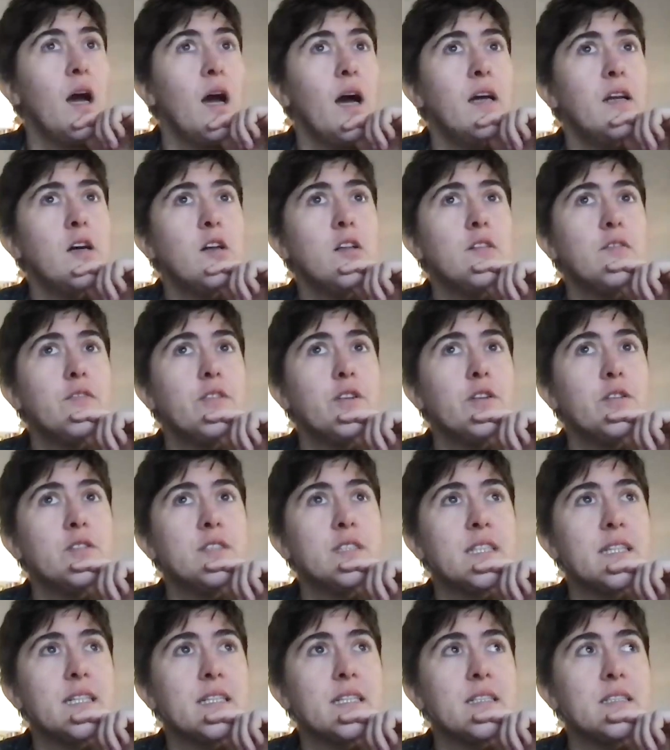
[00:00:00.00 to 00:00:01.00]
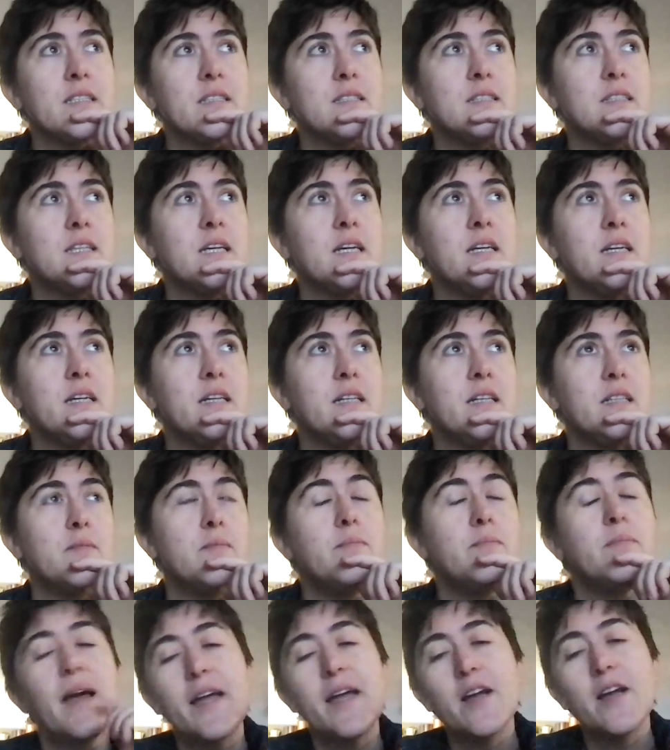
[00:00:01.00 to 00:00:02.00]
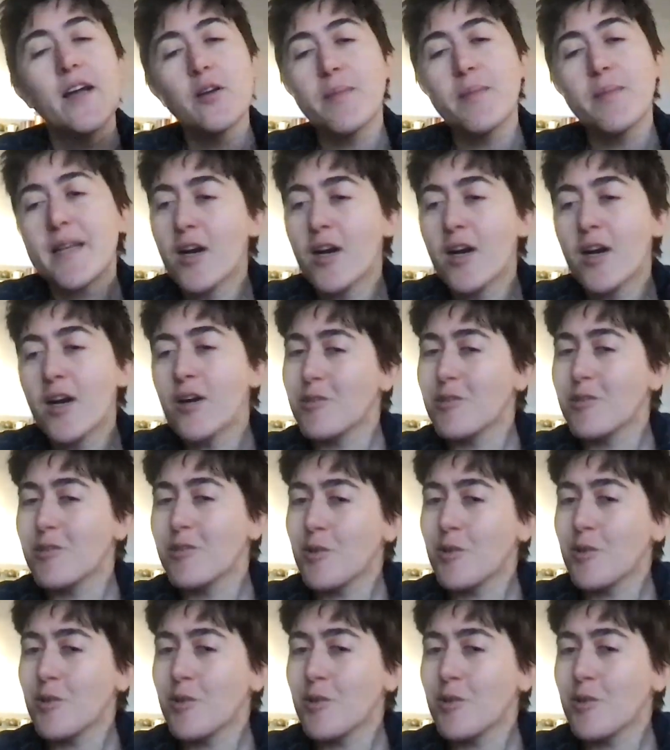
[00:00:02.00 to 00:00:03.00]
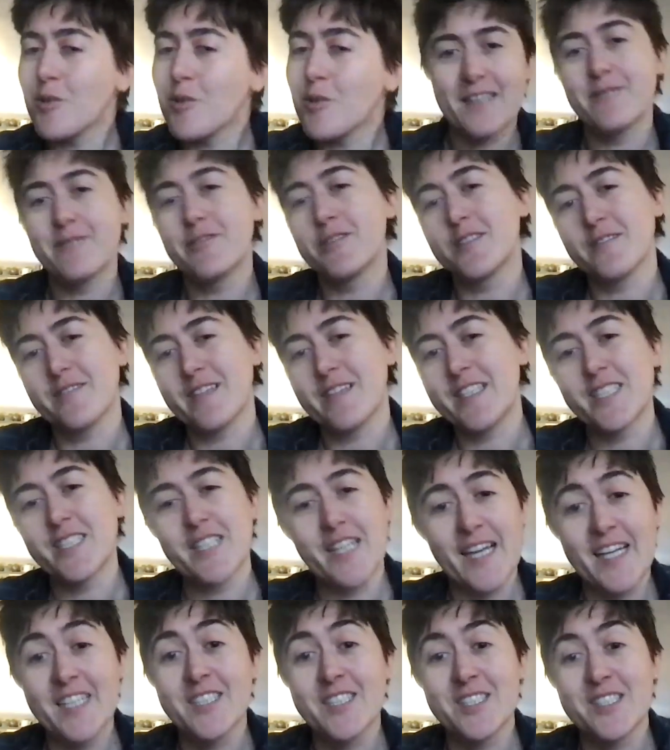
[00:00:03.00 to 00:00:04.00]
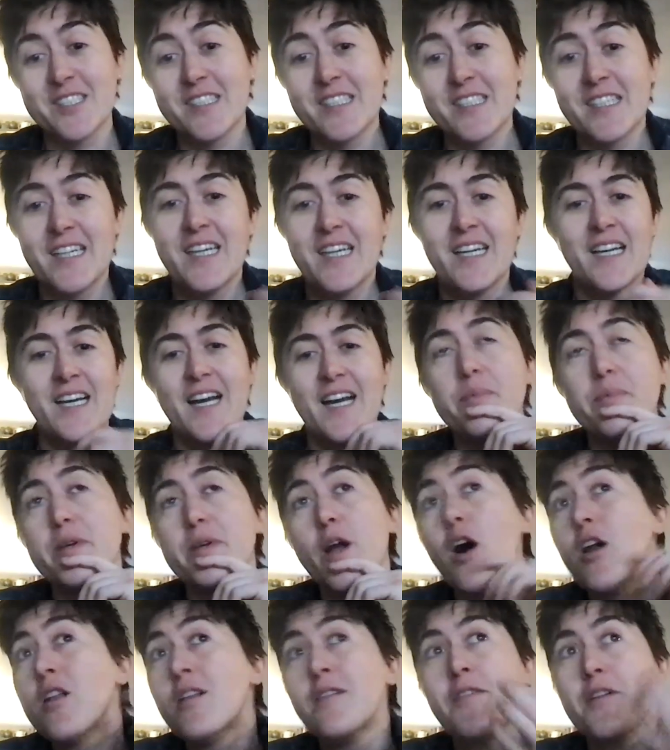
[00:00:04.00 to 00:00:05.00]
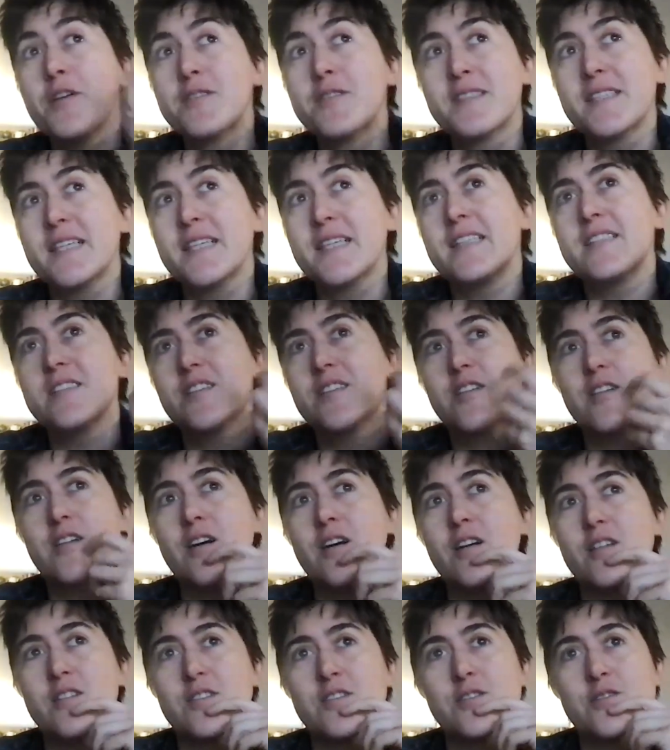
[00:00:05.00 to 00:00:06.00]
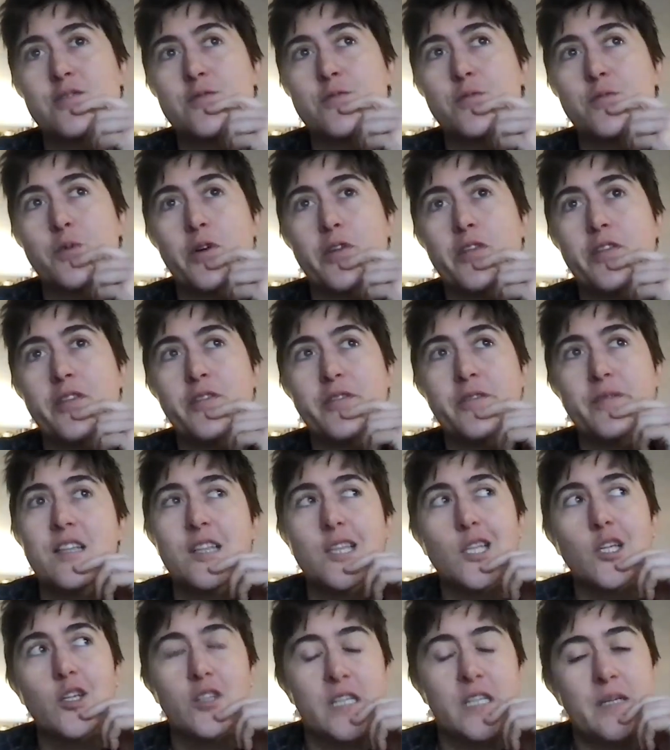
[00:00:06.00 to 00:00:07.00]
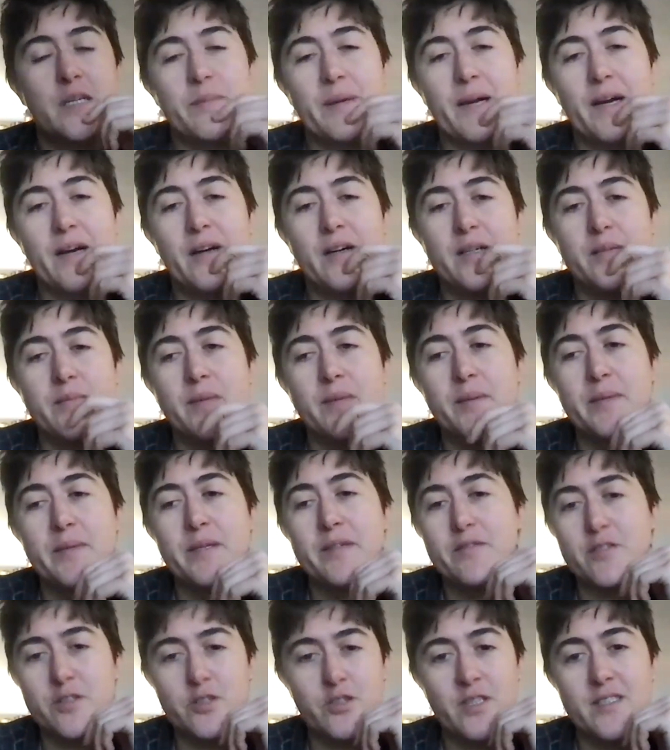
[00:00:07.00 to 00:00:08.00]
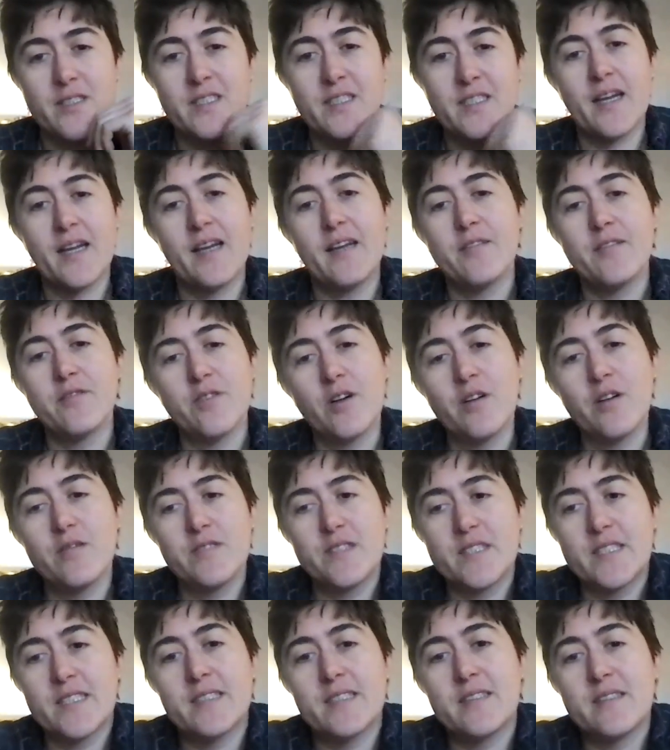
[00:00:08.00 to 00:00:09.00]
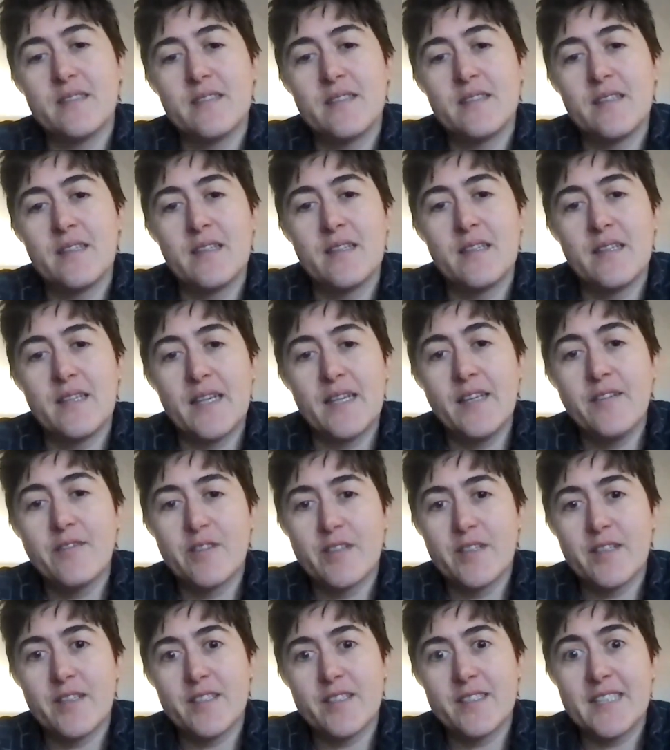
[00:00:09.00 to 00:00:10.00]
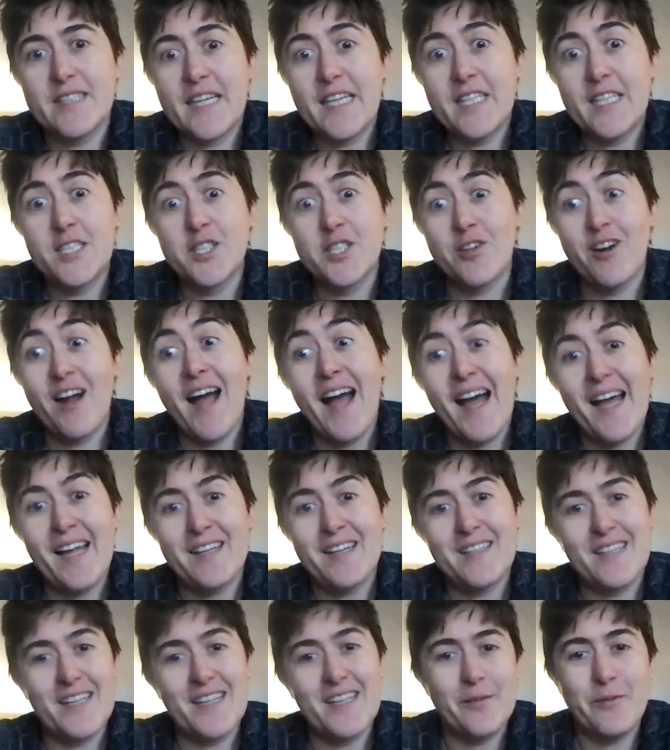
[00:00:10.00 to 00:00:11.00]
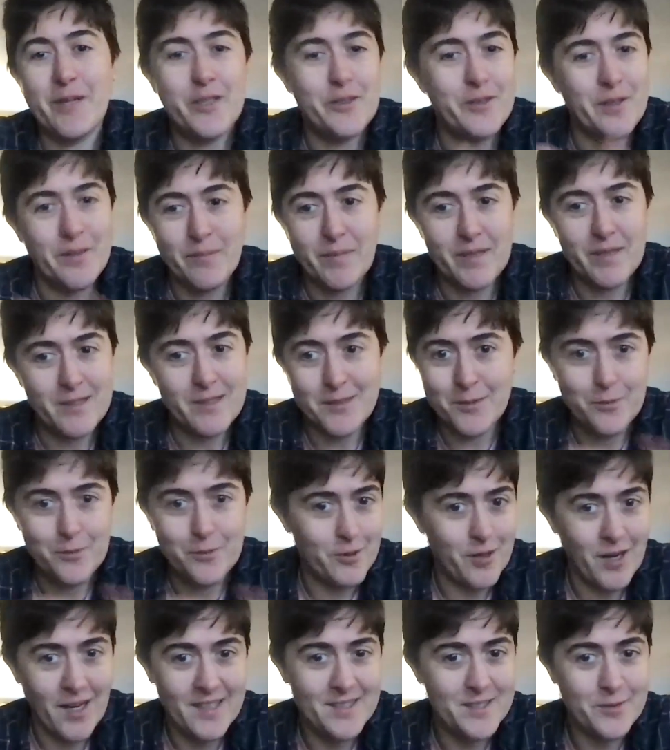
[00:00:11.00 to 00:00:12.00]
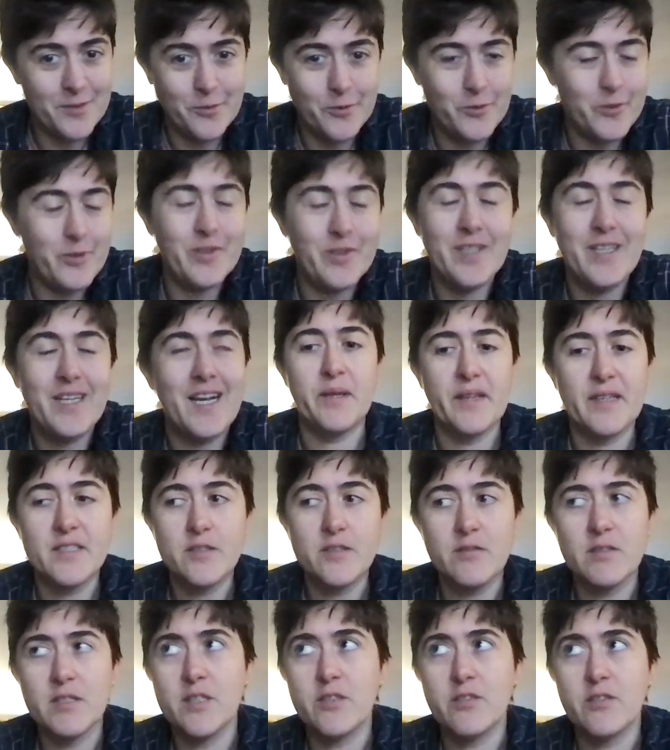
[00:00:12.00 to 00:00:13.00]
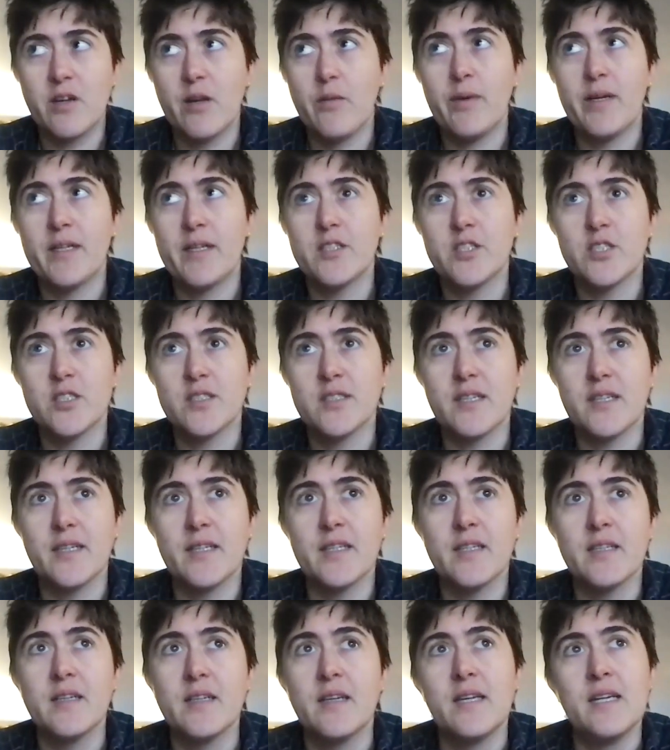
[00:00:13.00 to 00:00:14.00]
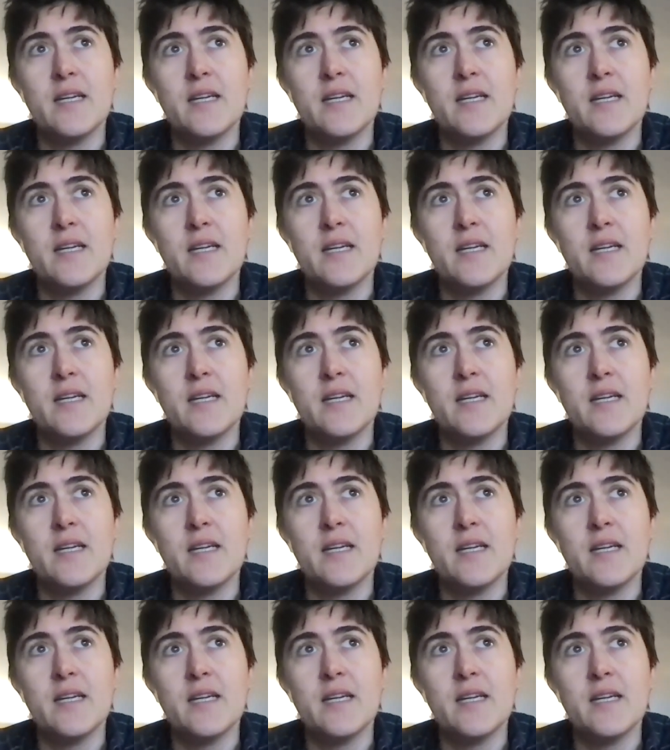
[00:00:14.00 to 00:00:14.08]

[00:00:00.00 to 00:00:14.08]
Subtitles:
And all of those things may or may not require various levels of education, but all of those things are sort of worth learning about and maybe even trying to get involved in, even at the stage you're at, like when you're in middle school or high school. And that's a really great way to just like